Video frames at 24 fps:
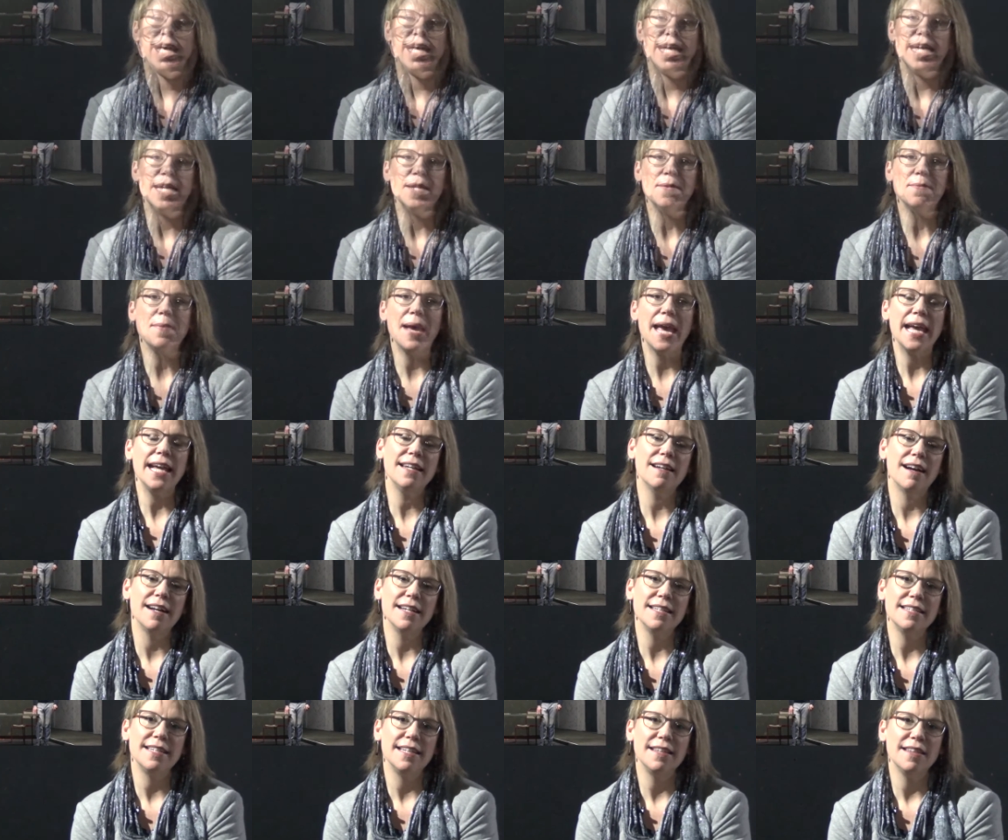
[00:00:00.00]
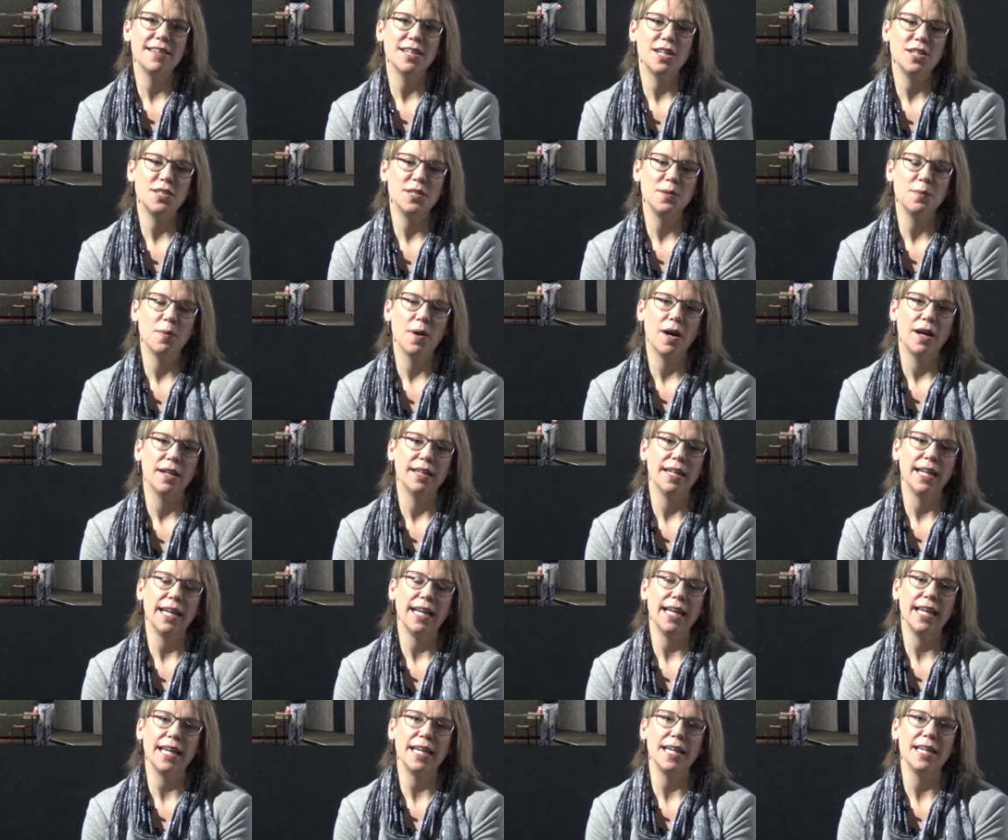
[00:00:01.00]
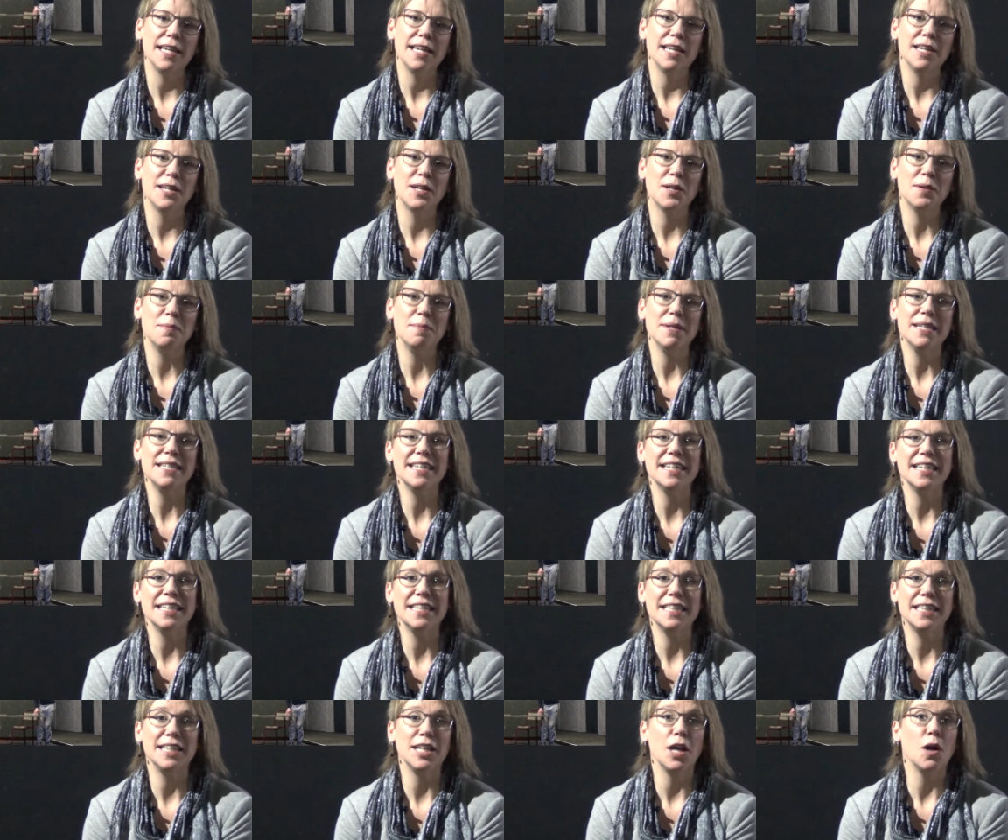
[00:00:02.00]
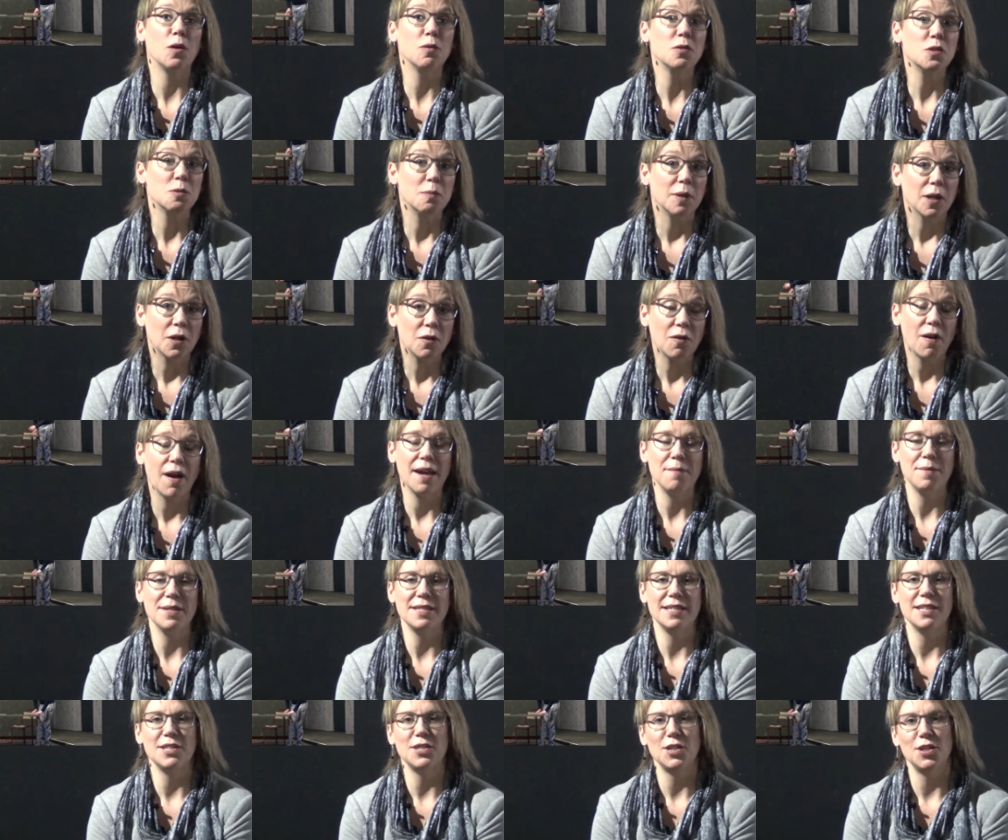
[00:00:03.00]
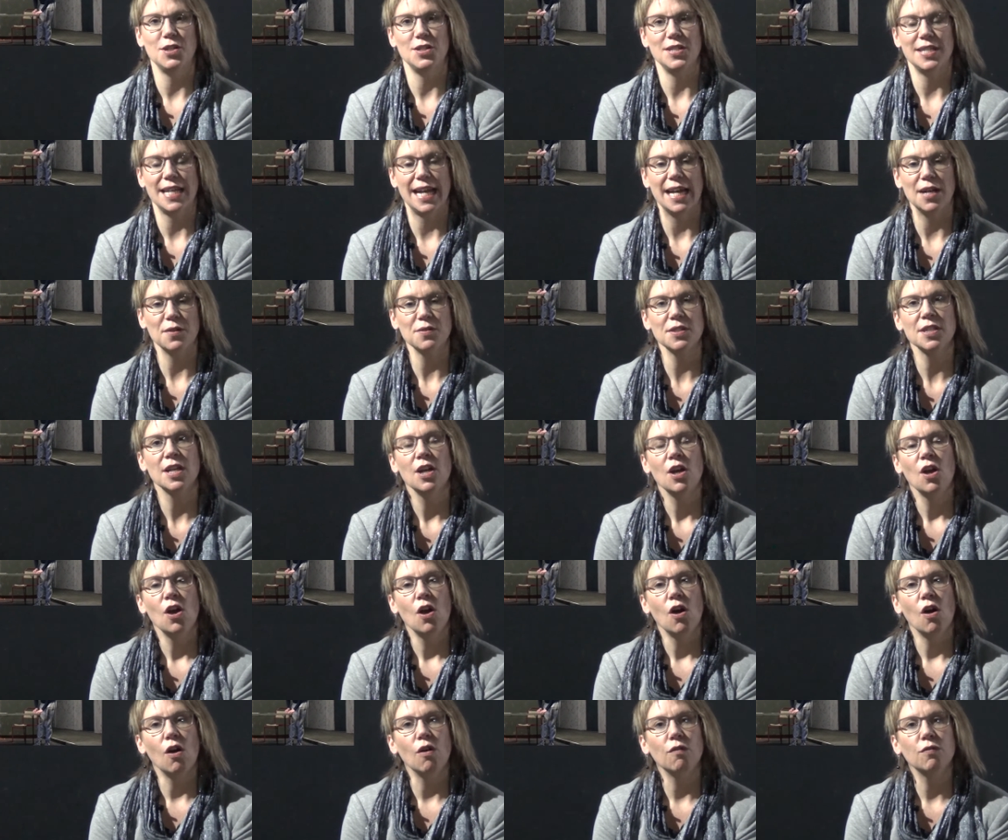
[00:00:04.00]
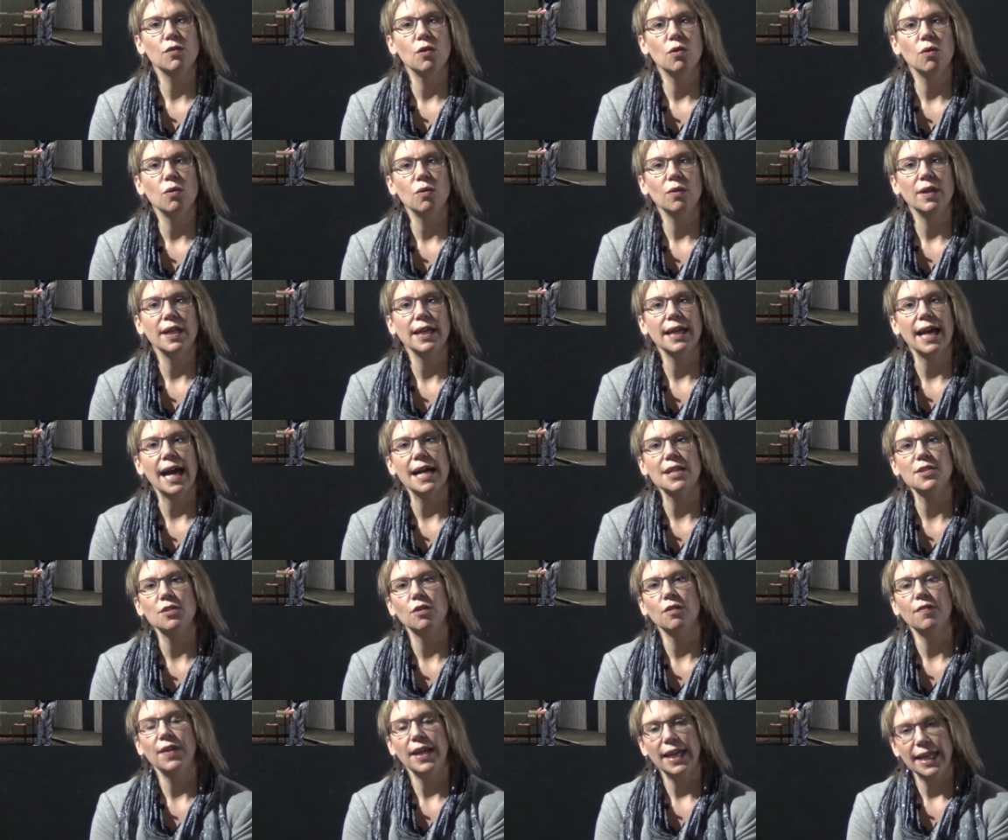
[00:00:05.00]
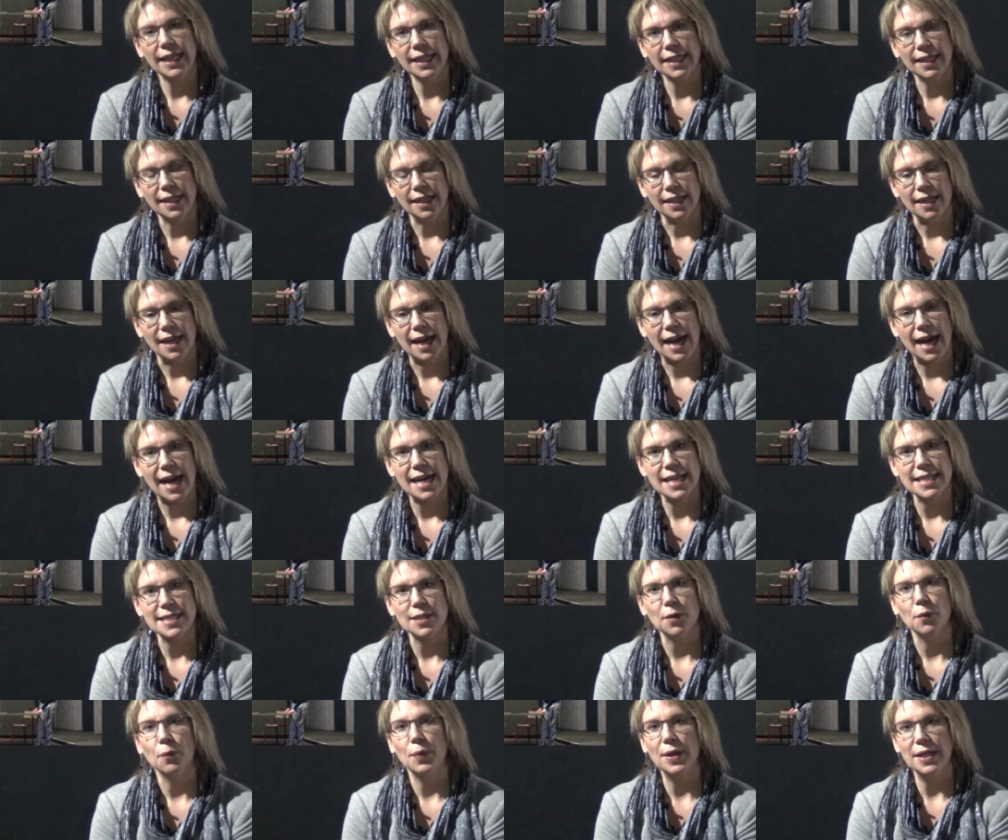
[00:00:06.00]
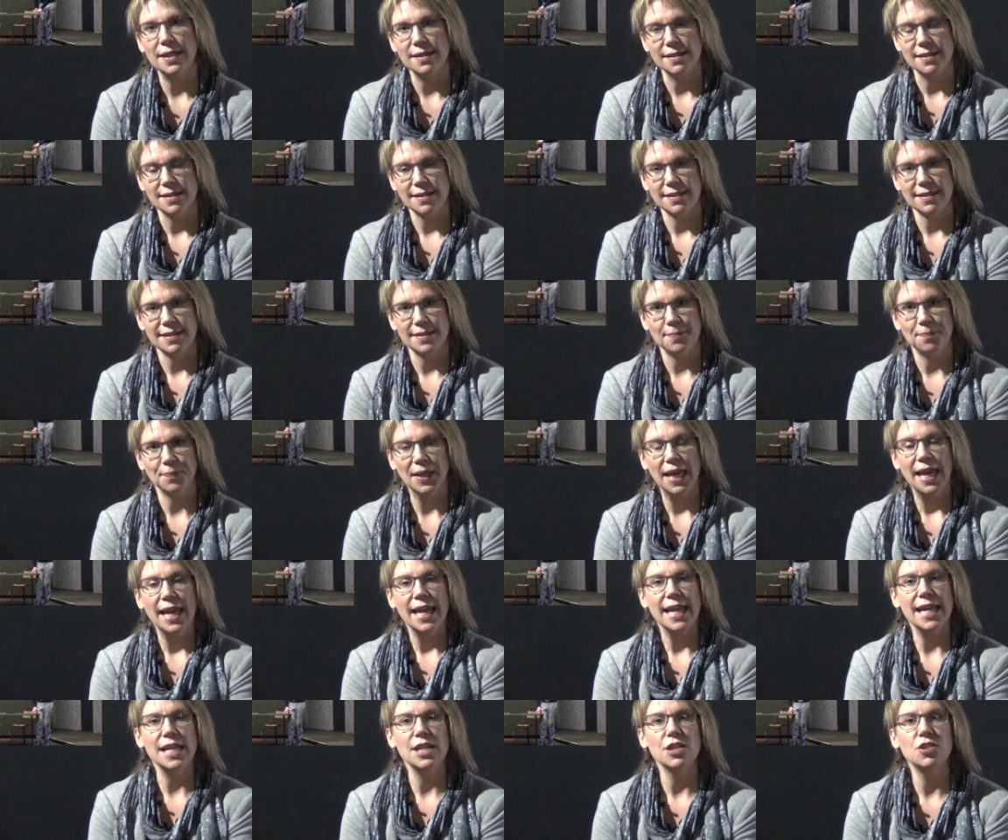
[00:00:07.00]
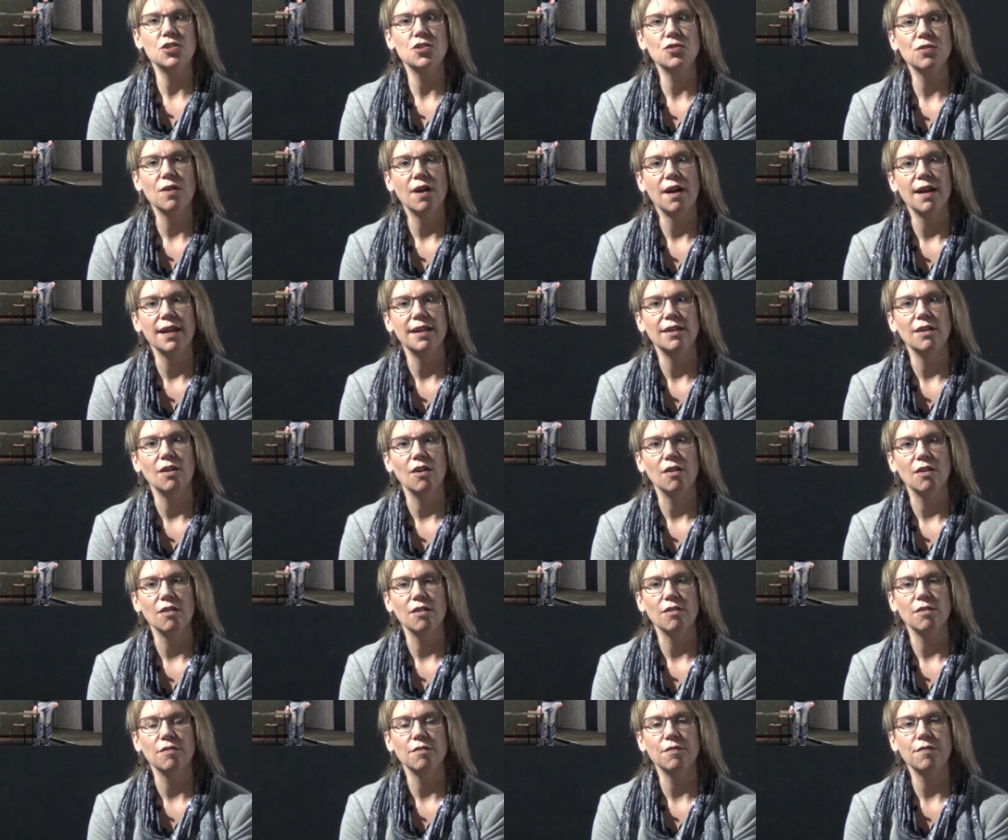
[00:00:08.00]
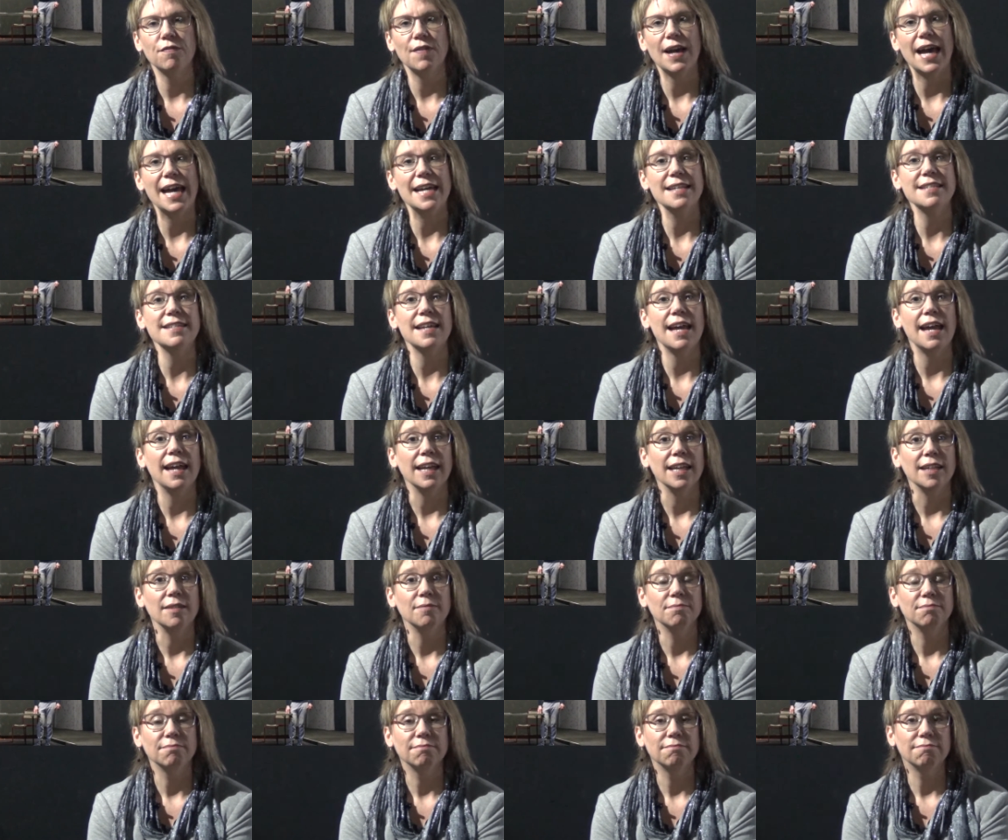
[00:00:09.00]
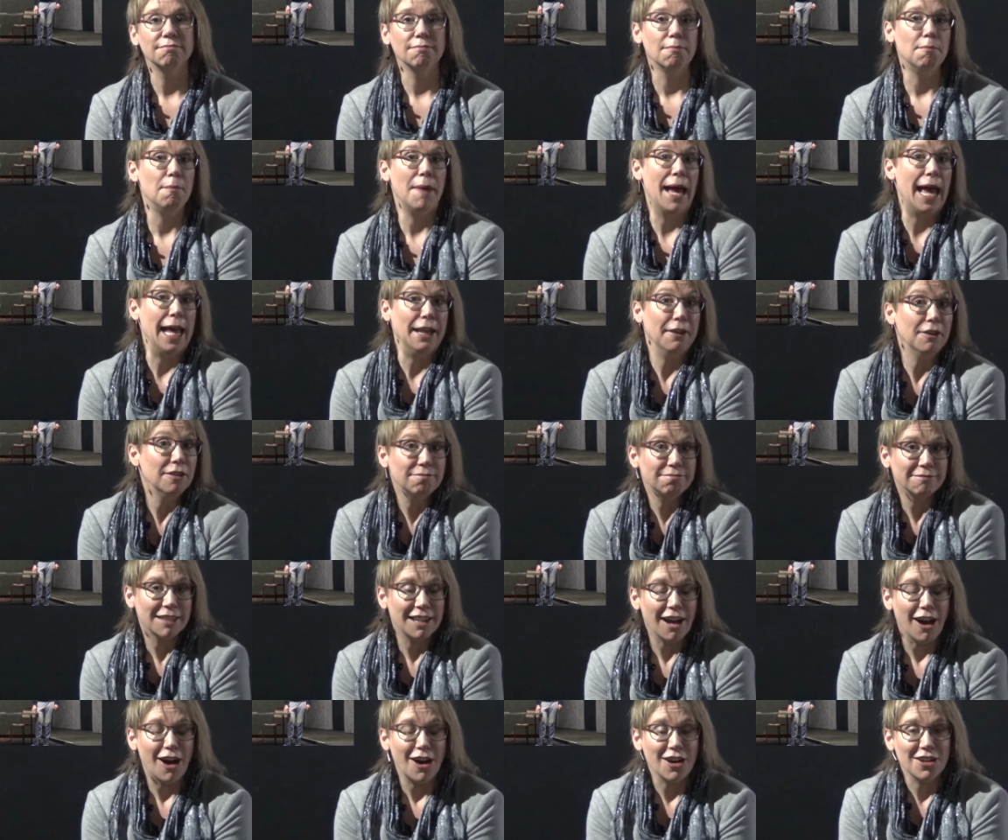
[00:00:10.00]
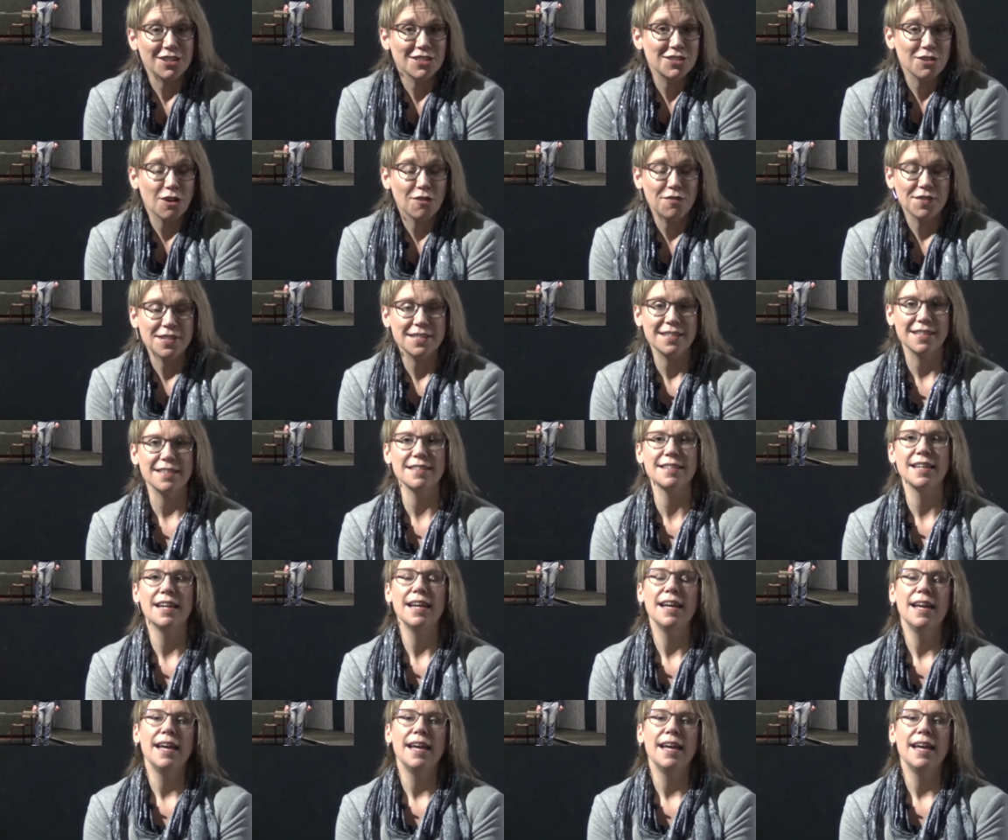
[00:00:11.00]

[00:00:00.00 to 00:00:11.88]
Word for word: In May 1931, he committed the ultimate crime, as it turned out, of calling Adolf Hitler as a witness in a trial of SA men, guards, officers,